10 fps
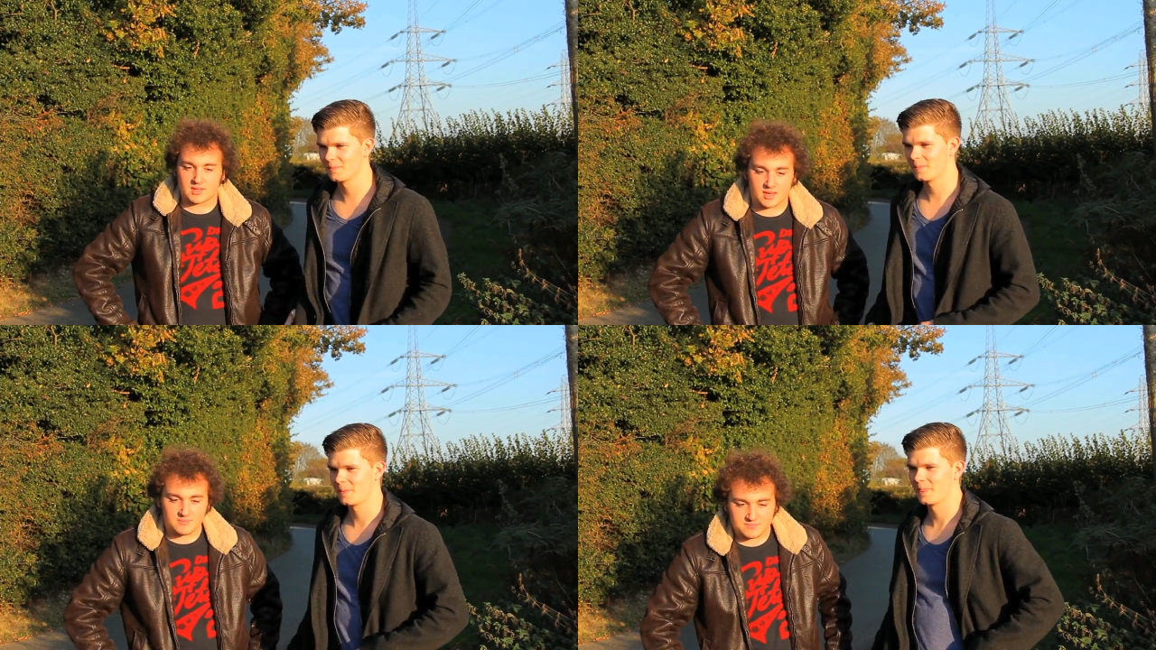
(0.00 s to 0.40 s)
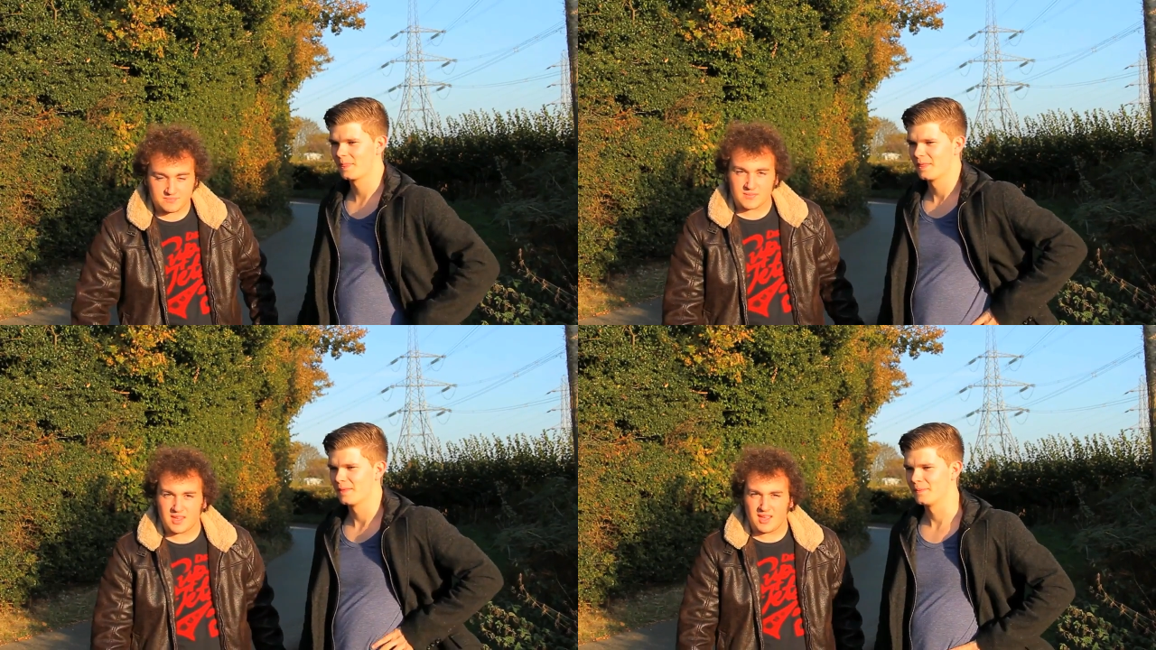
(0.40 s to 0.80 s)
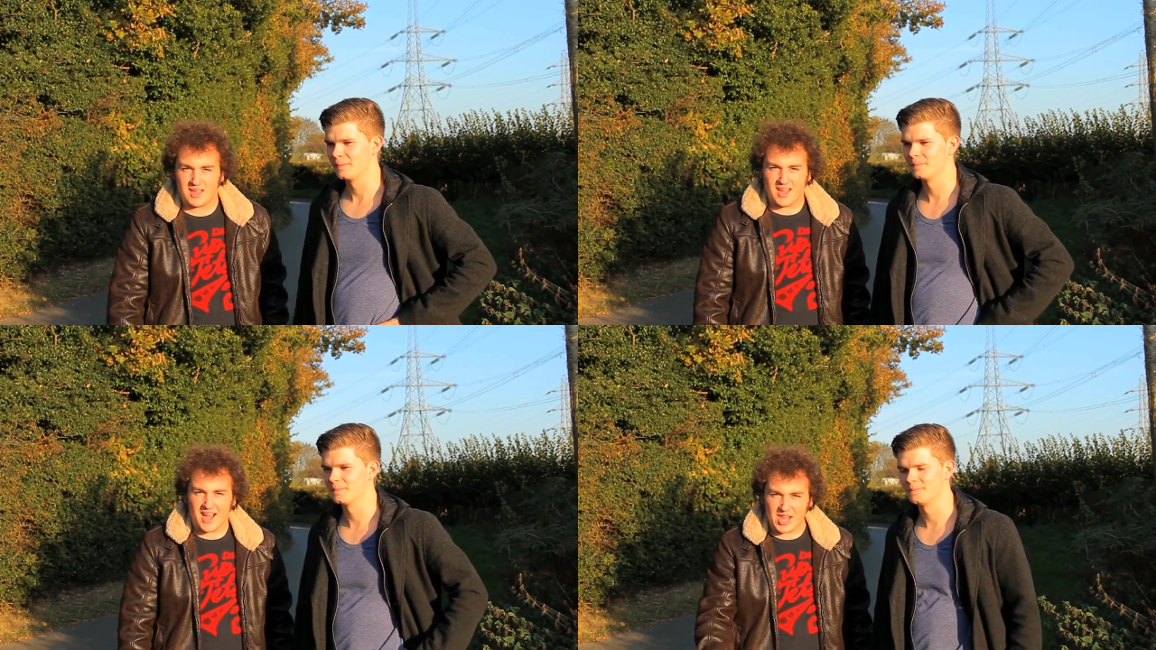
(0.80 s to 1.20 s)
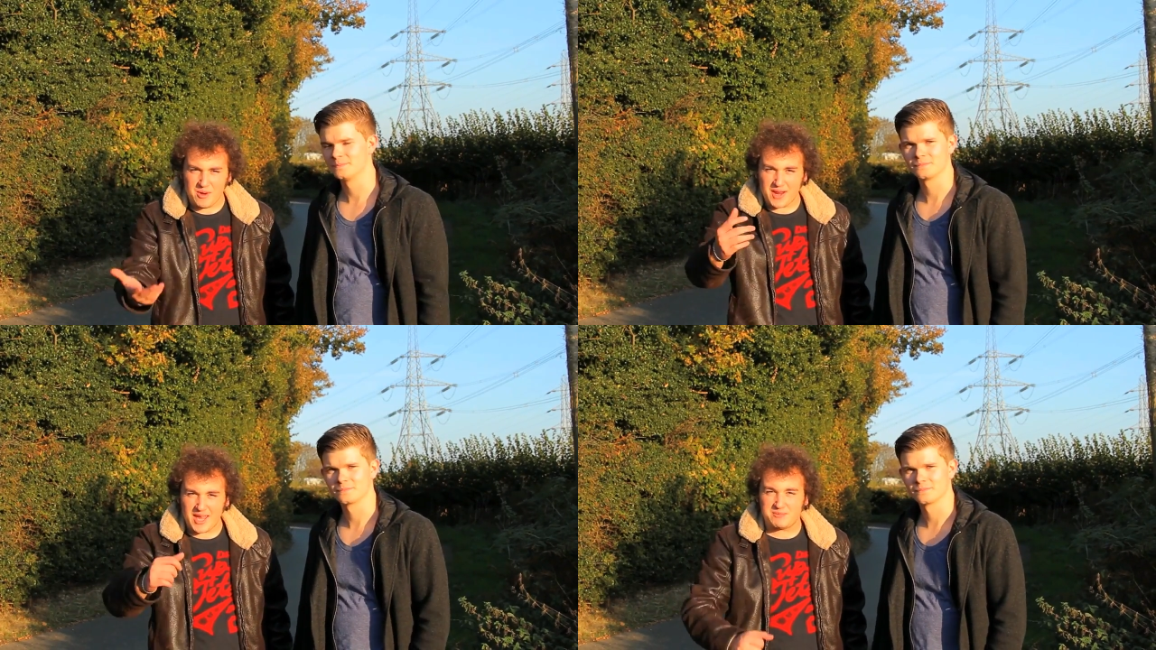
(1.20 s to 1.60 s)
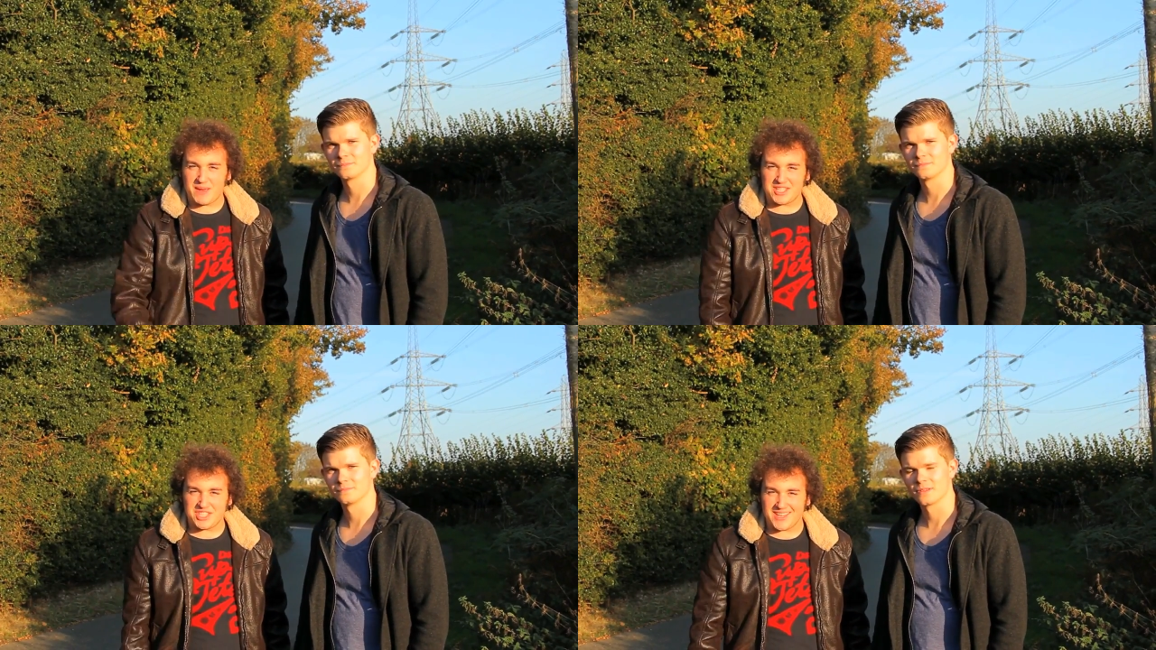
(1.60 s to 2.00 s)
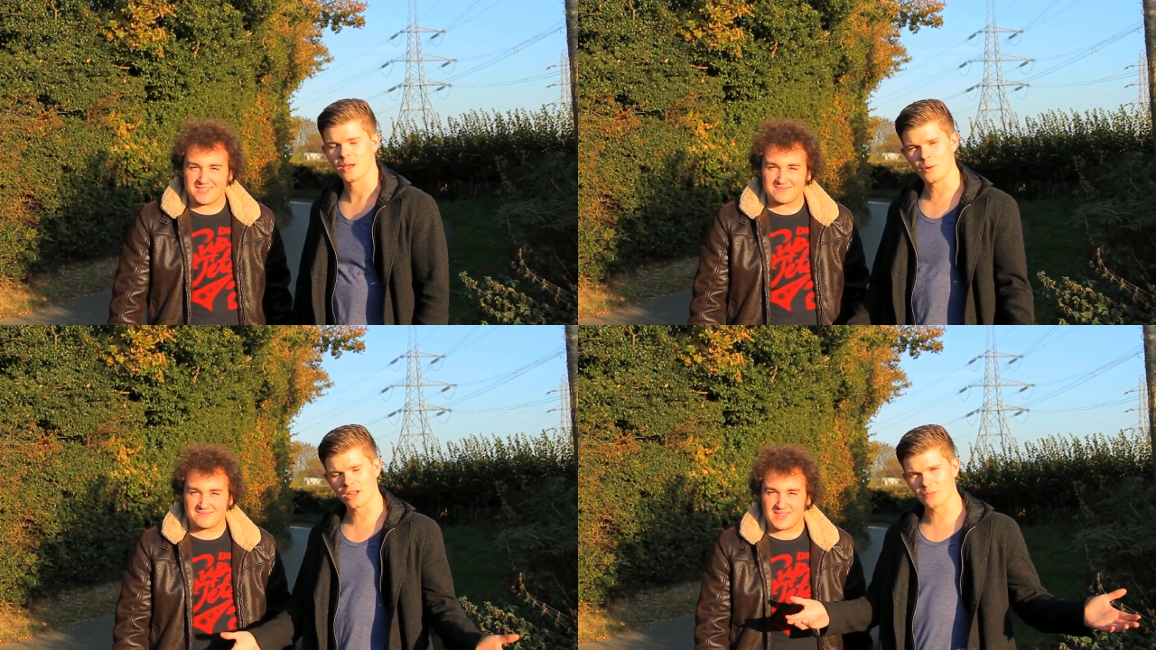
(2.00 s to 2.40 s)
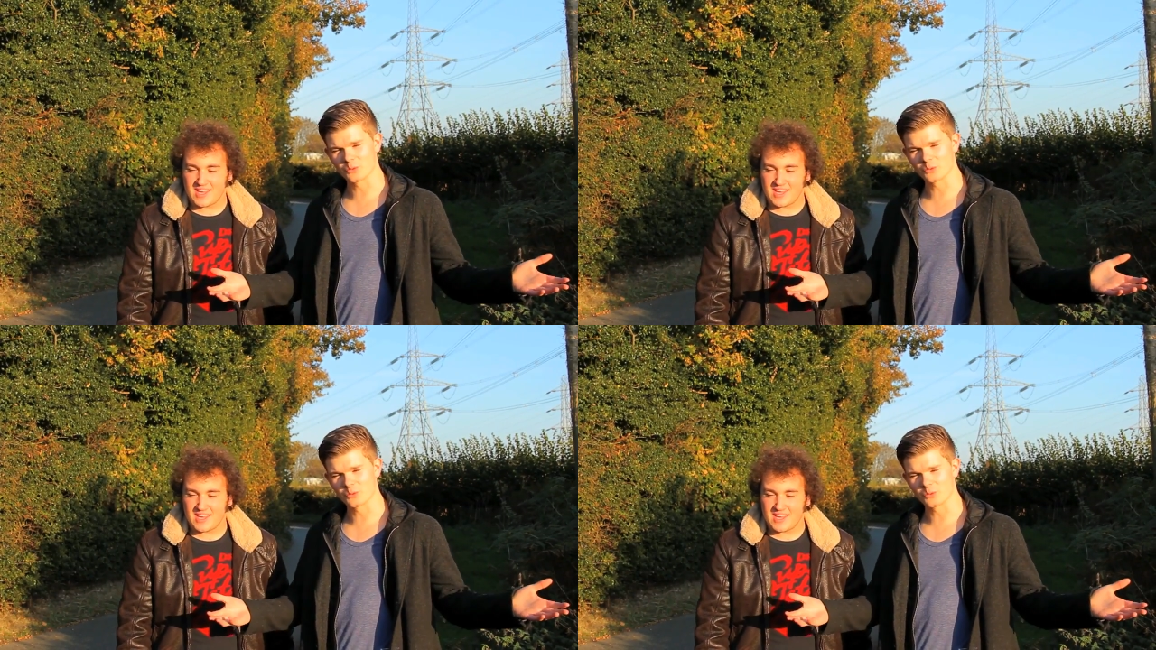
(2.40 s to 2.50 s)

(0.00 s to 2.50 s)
Speaker 1: Okay. Hello, my name's Benji. And my